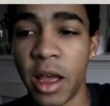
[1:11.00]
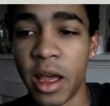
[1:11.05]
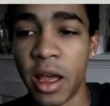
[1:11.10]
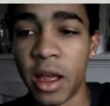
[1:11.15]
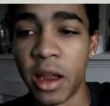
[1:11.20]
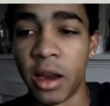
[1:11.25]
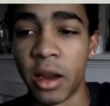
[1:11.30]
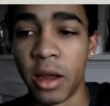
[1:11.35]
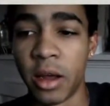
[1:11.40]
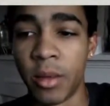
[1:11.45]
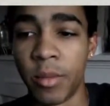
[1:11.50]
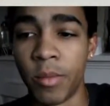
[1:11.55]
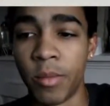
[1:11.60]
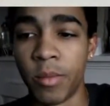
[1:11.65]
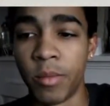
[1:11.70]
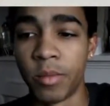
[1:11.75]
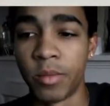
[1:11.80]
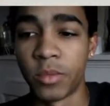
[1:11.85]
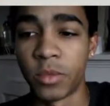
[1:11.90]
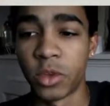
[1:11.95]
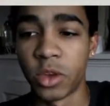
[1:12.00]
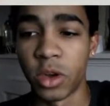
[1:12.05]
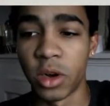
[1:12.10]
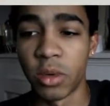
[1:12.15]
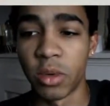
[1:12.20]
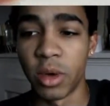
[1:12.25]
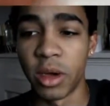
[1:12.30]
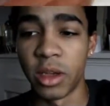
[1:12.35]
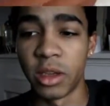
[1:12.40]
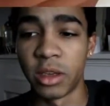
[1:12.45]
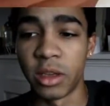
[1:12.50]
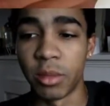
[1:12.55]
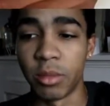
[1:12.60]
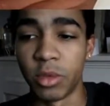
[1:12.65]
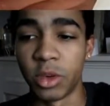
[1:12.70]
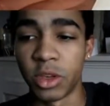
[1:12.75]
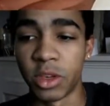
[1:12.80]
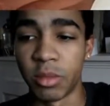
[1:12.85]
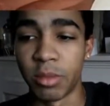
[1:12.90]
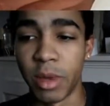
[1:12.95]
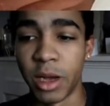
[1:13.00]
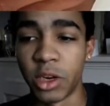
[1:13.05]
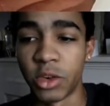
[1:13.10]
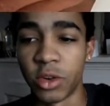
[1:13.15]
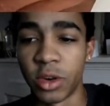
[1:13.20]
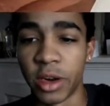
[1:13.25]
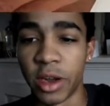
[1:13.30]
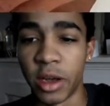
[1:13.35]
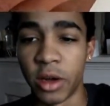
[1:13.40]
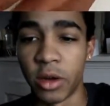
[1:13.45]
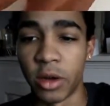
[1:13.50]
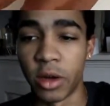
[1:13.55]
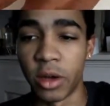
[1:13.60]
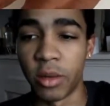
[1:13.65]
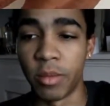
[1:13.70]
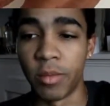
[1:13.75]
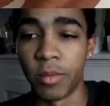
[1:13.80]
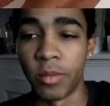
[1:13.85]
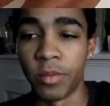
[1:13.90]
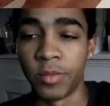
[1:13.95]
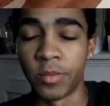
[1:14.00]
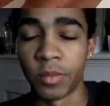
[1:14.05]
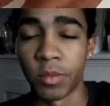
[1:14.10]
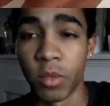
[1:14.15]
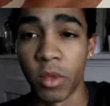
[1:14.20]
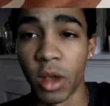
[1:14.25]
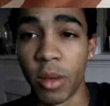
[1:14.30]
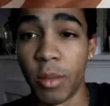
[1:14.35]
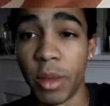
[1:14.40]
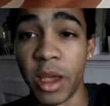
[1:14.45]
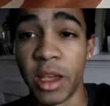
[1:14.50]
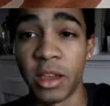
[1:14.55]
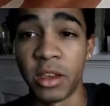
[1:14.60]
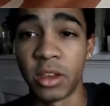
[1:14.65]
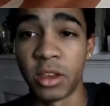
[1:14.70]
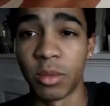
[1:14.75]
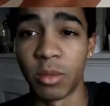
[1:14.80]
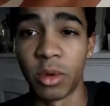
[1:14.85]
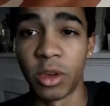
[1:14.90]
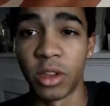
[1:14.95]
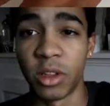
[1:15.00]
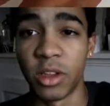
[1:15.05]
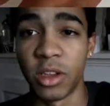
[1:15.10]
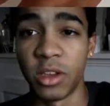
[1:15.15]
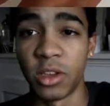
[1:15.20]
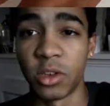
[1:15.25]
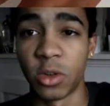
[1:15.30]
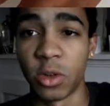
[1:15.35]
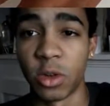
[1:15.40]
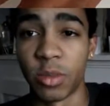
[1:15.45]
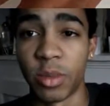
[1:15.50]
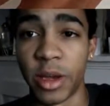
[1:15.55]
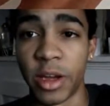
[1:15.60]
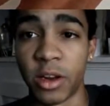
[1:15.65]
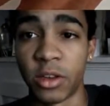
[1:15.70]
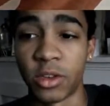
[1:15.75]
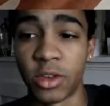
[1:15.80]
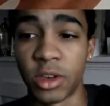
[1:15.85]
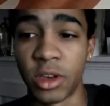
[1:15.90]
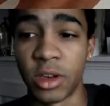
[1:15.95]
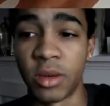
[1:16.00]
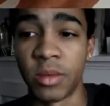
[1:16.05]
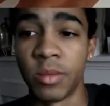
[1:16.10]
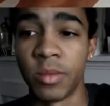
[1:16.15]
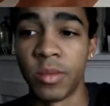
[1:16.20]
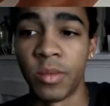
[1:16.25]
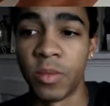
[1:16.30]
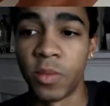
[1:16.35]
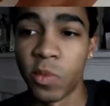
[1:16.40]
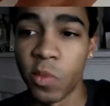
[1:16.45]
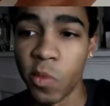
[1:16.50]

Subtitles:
And so anyways, I'm just measuring out a base to put these solar panels on.